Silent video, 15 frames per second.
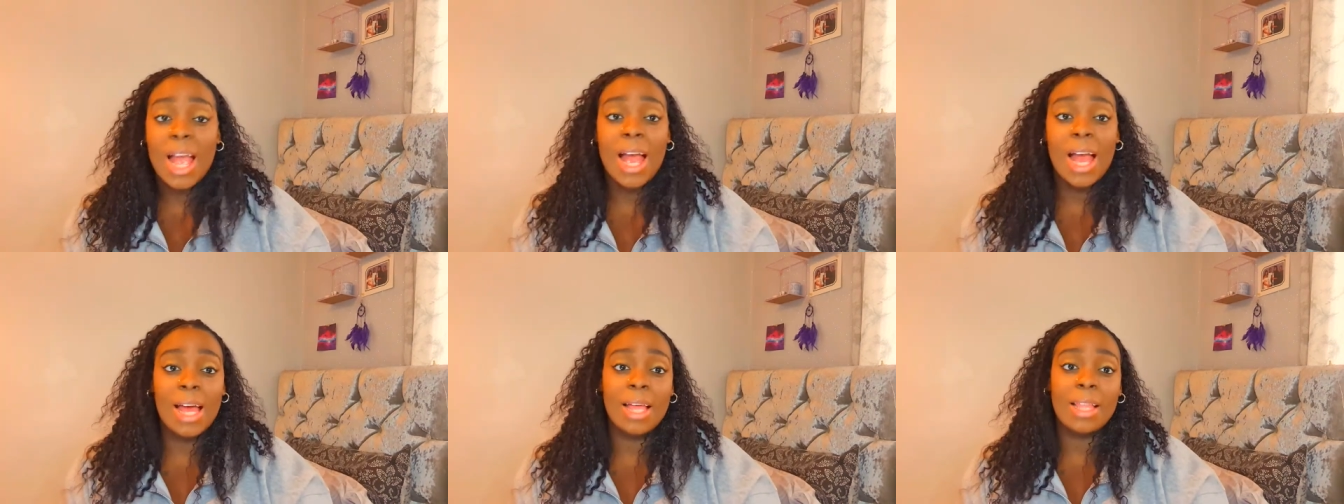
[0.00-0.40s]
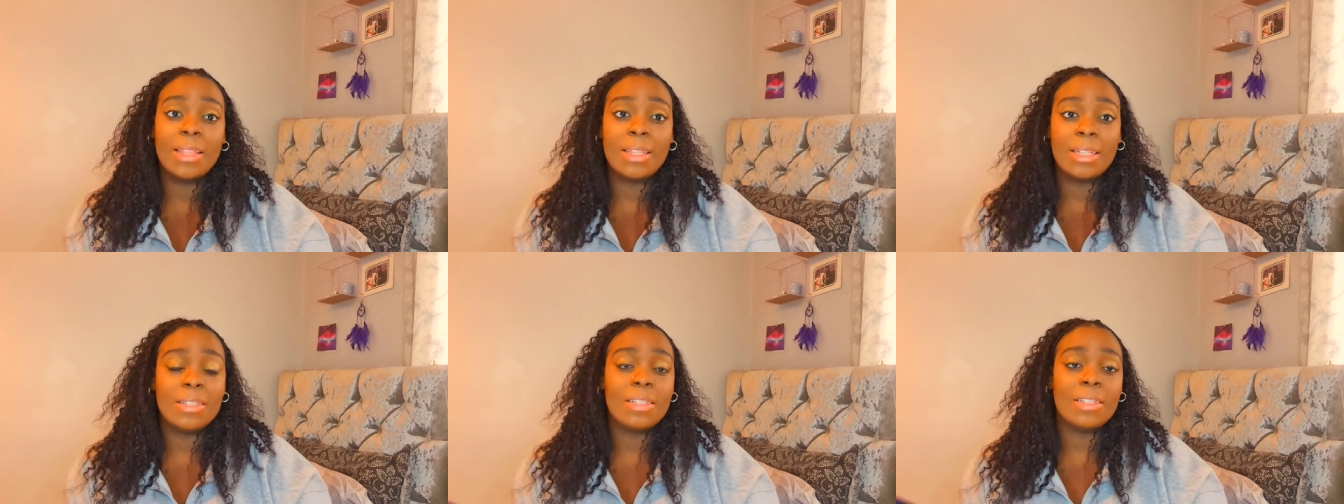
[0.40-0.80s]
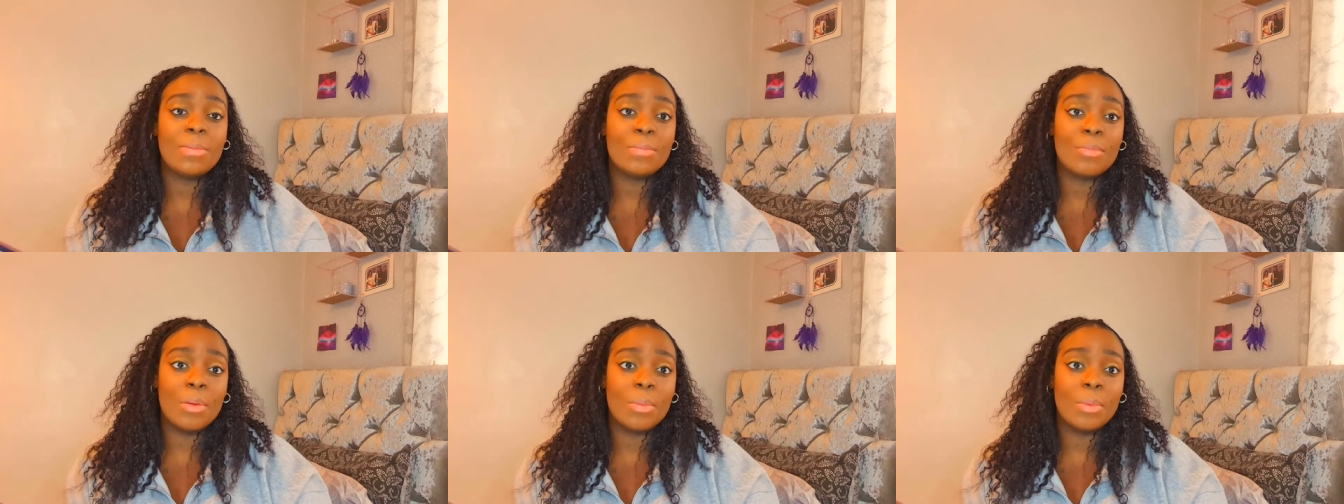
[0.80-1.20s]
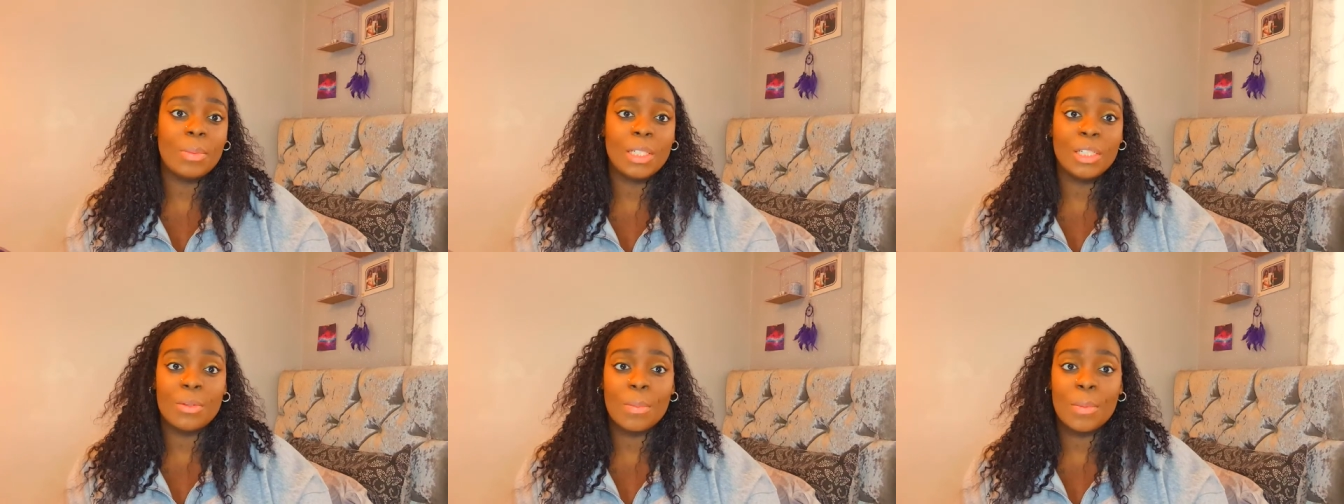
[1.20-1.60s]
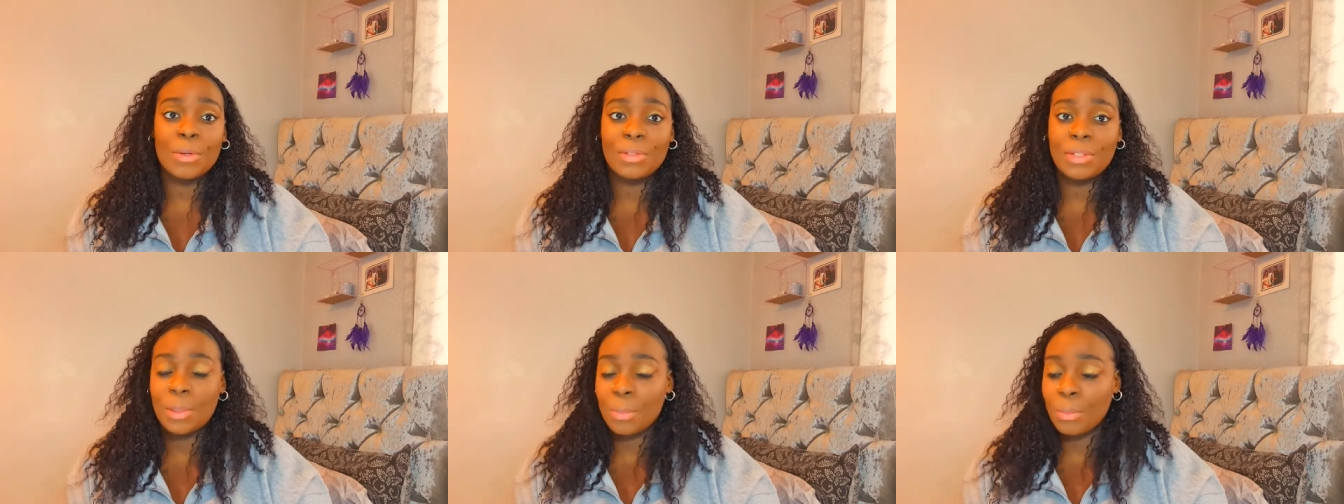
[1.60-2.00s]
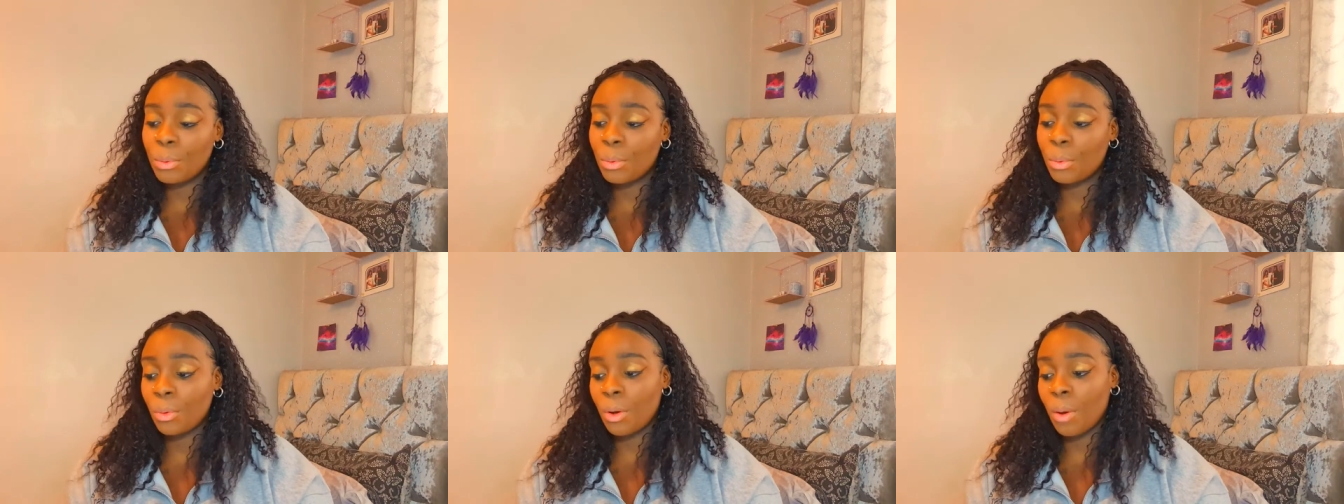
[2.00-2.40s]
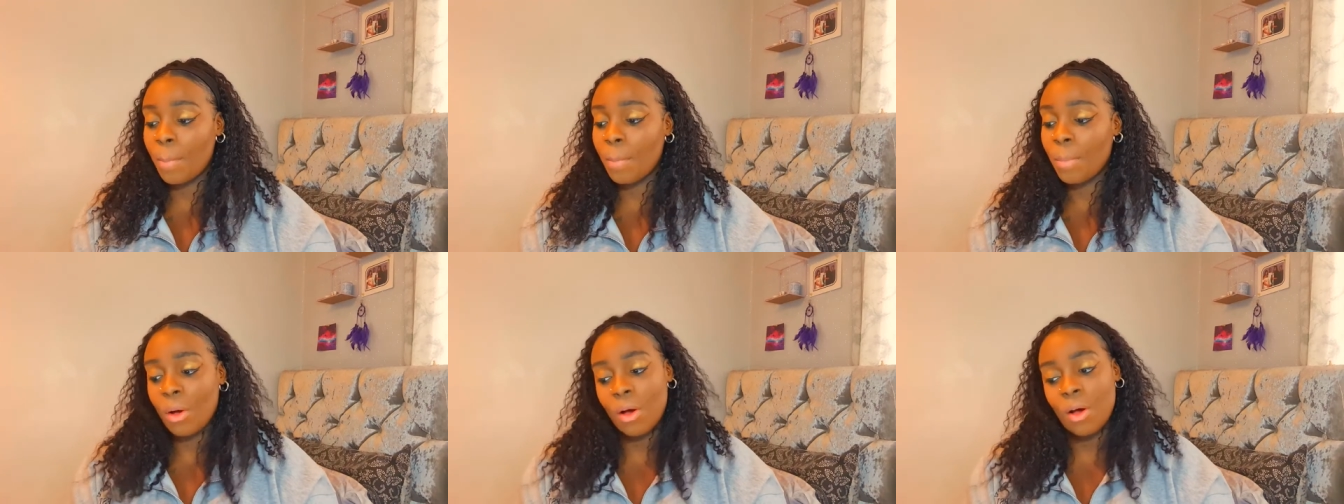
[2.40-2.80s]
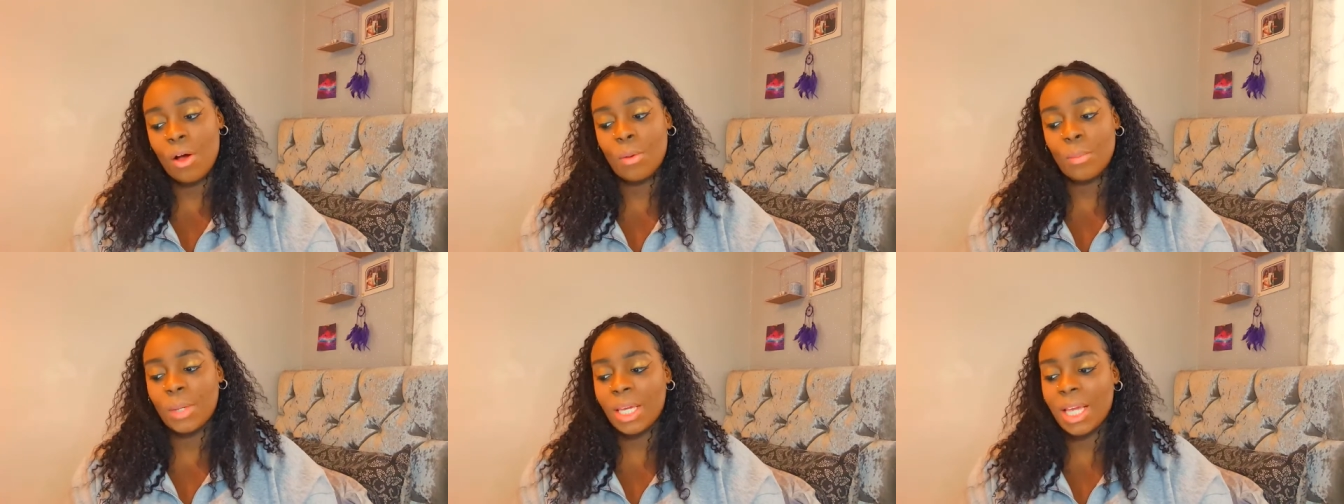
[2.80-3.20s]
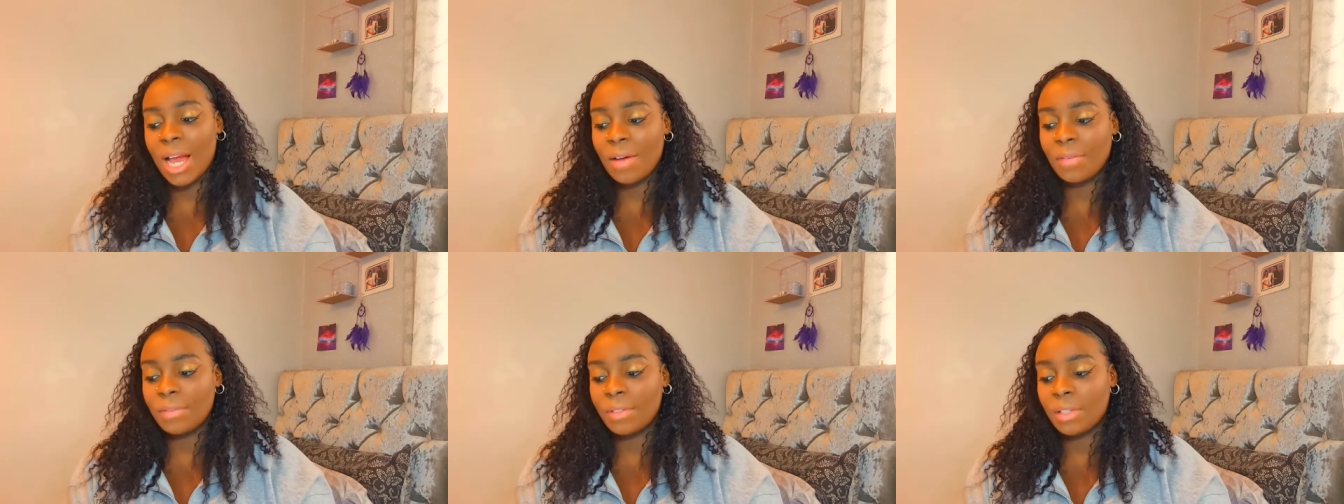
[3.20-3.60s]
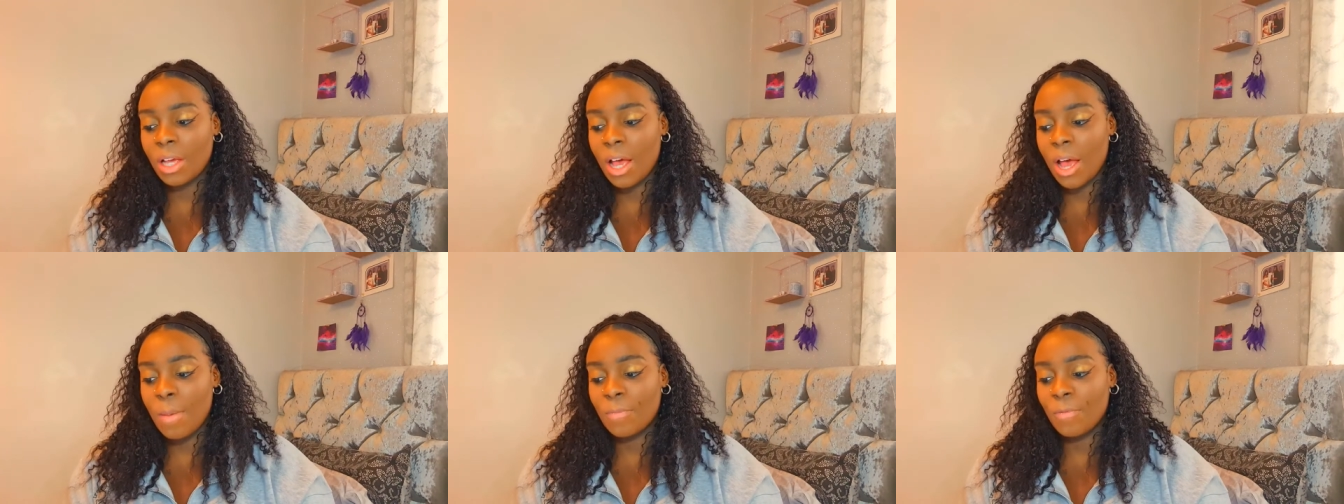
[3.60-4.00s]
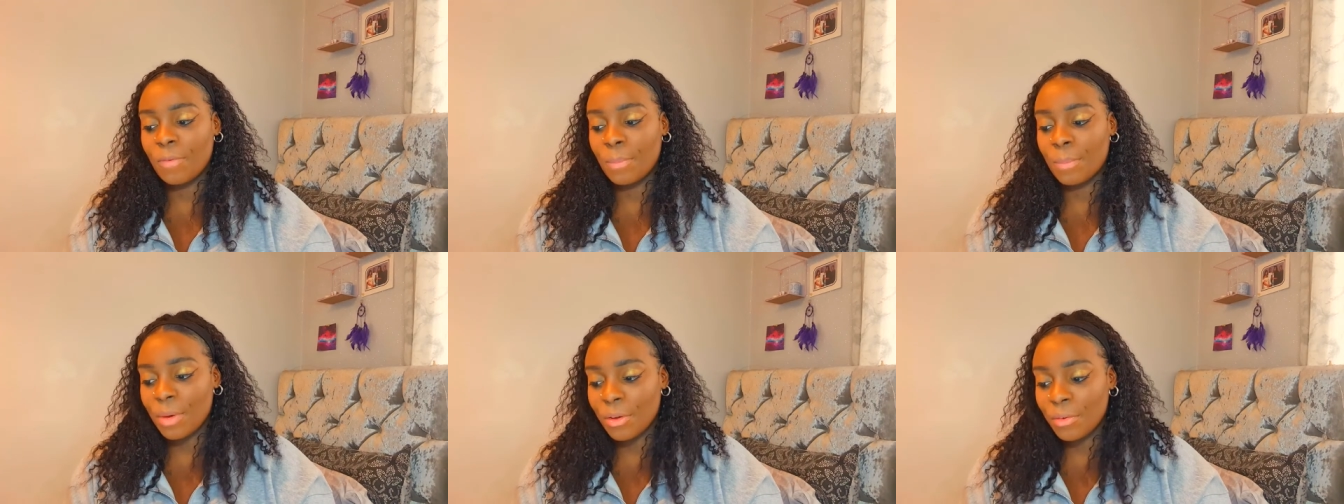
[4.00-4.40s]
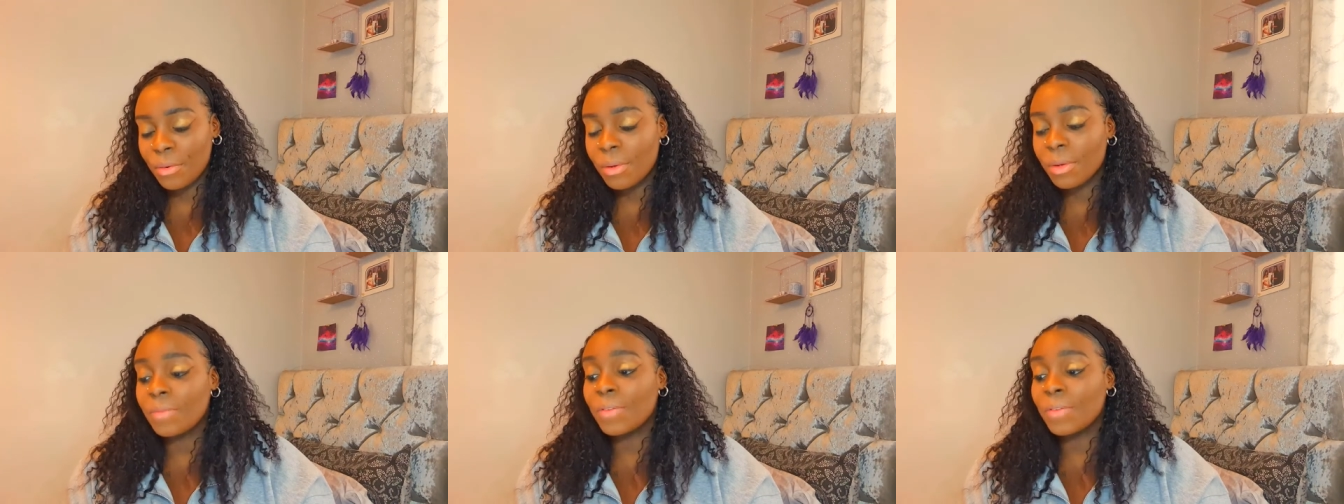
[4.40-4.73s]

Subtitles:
And this is probably the most important part. We have to